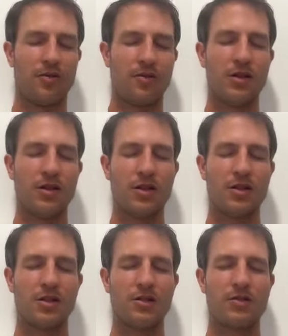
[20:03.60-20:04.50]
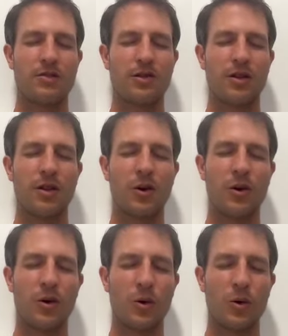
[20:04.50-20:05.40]
feeling this
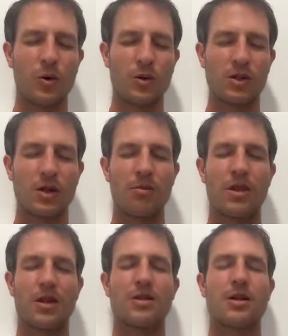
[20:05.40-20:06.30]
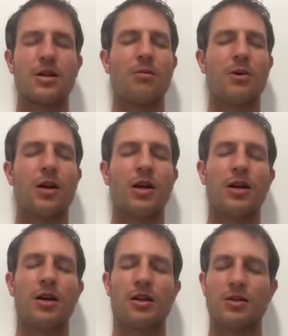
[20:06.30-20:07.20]
flow. Something is coming
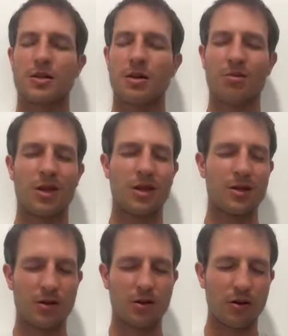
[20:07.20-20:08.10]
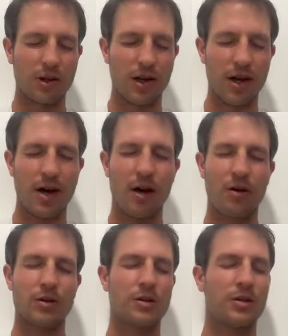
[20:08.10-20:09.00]
in, something is going
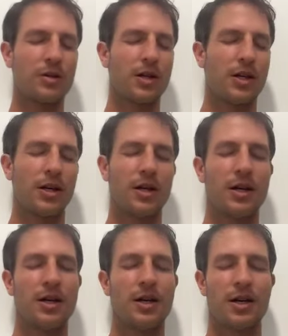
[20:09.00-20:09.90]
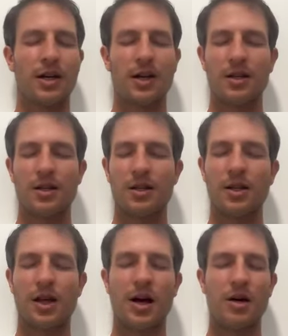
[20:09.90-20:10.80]
out. And it
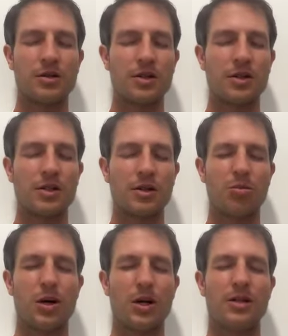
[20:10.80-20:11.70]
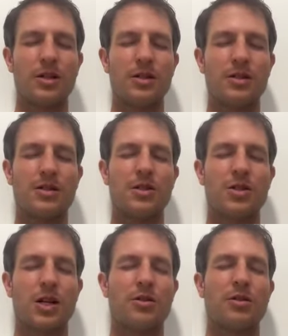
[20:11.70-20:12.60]
allows this abundance
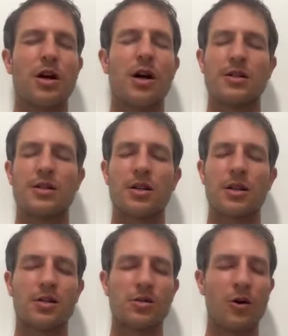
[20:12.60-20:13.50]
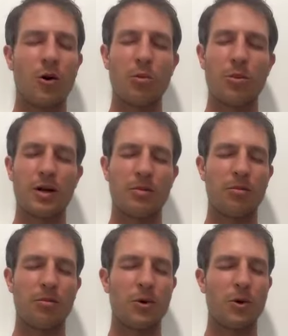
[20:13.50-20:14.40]
and generosity to open
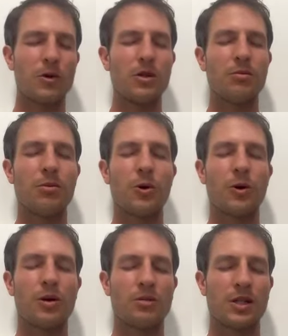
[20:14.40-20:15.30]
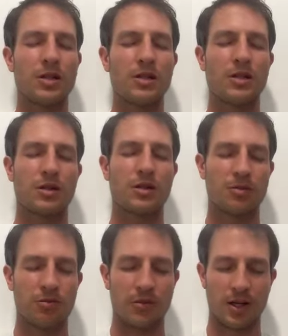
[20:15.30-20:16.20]
up more and more in my
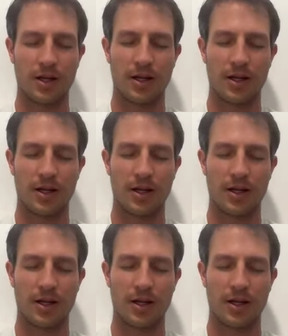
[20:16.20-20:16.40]
system.